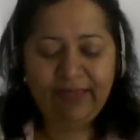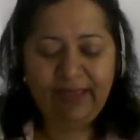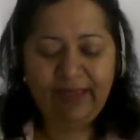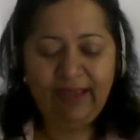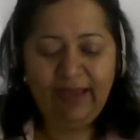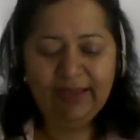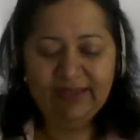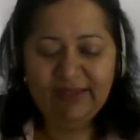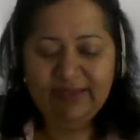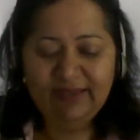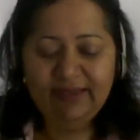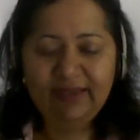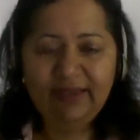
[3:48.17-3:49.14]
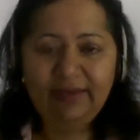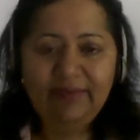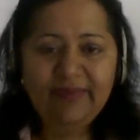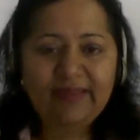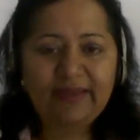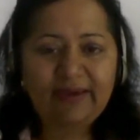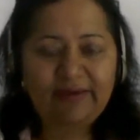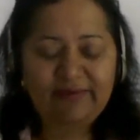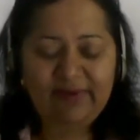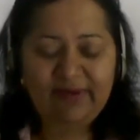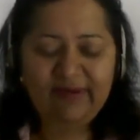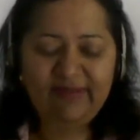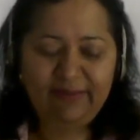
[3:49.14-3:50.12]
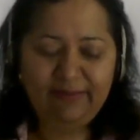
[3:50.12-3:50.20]
And the themes are
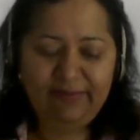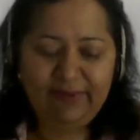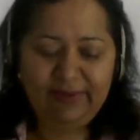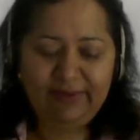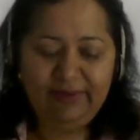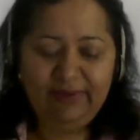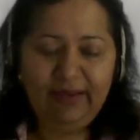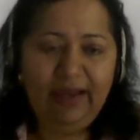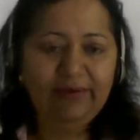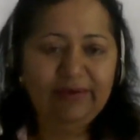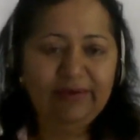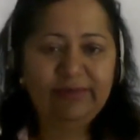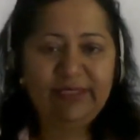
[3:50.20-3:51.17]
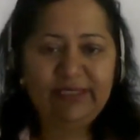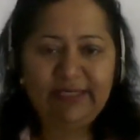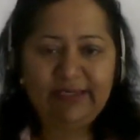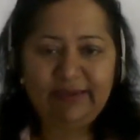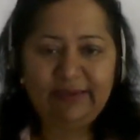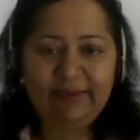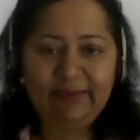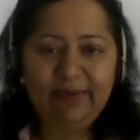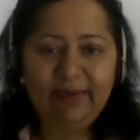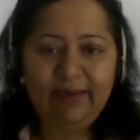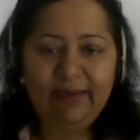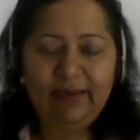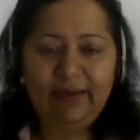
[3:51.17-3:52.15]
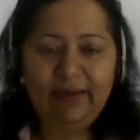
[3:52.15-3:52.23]
very simple. How do we deal
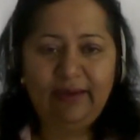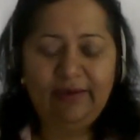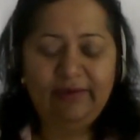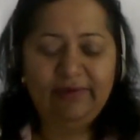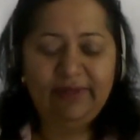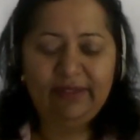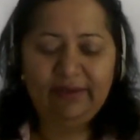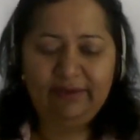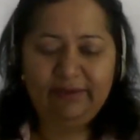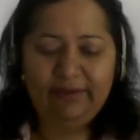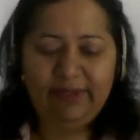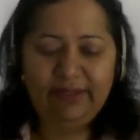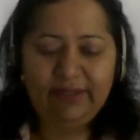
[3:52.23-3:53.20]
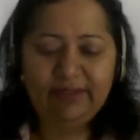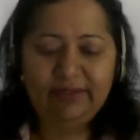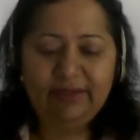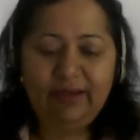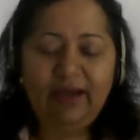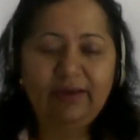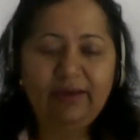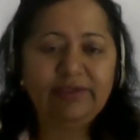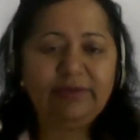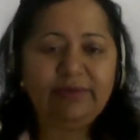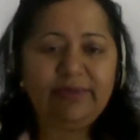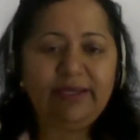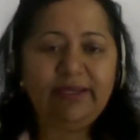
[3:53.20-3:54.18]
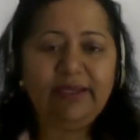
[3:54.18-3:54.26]
with COVID? How do
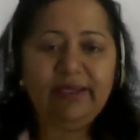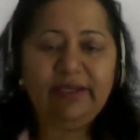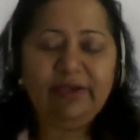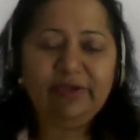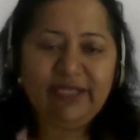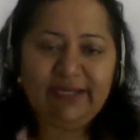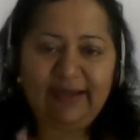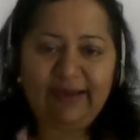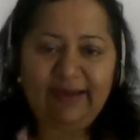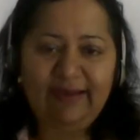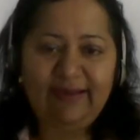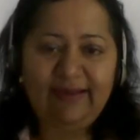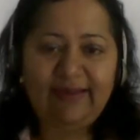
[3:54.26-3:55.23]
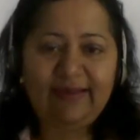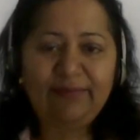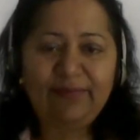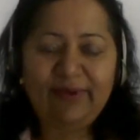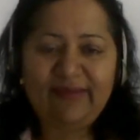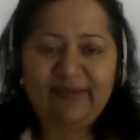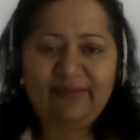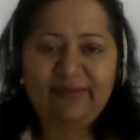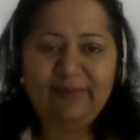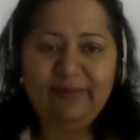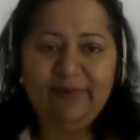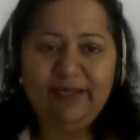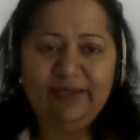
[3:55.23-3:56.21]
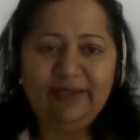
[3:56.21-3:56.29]
we utilize the present
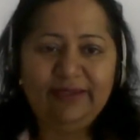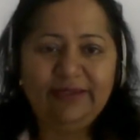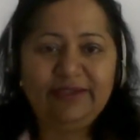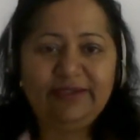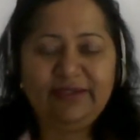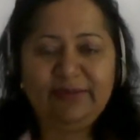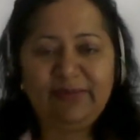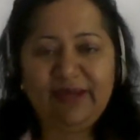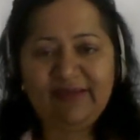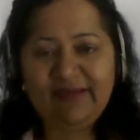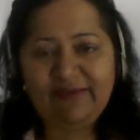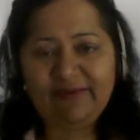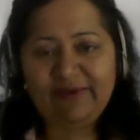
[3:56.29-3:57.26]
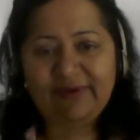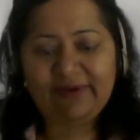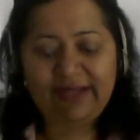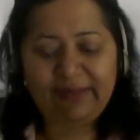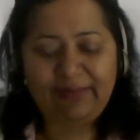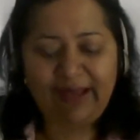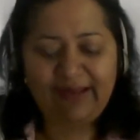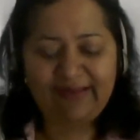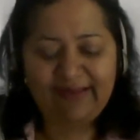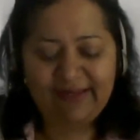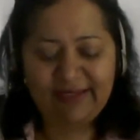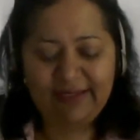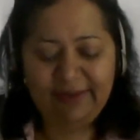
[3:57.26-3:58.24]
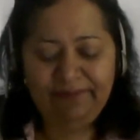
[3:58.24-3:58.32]
moment to the best of our
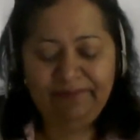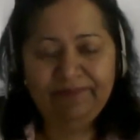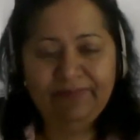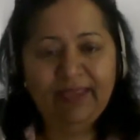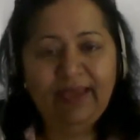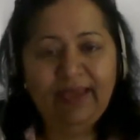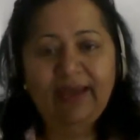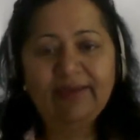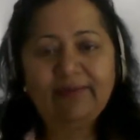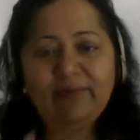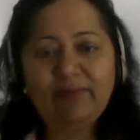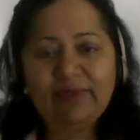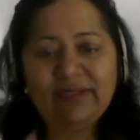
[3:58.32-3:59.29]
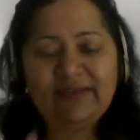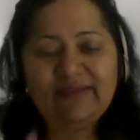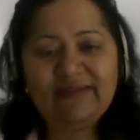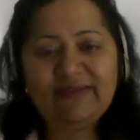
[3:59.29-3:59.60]
capacity? And what is the